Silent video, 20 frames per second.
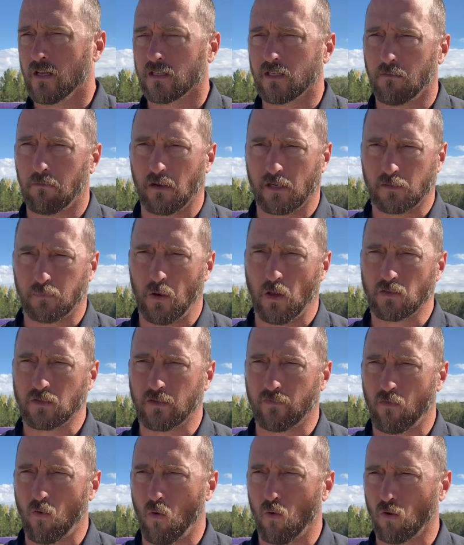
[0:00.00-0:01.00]
some
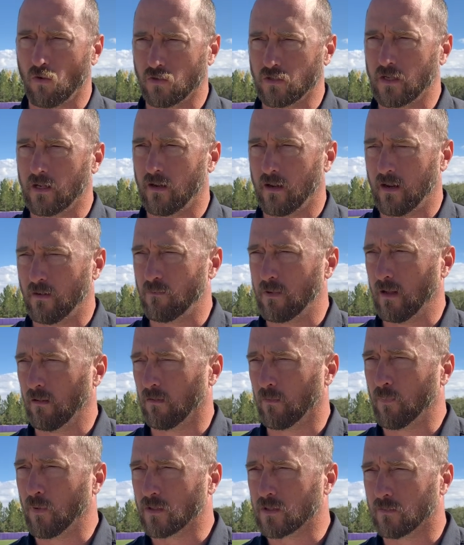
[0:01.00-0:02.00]
explosive quarters and, and, be
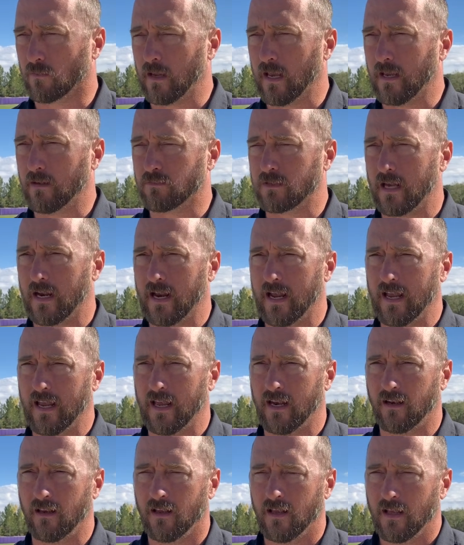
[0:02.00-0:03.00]
able to put some games out of
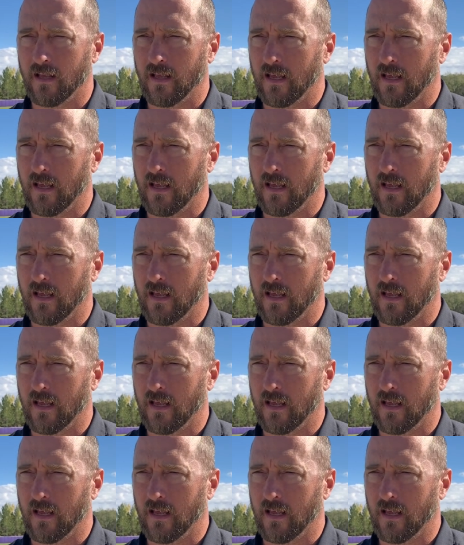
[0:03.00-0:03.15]
hand.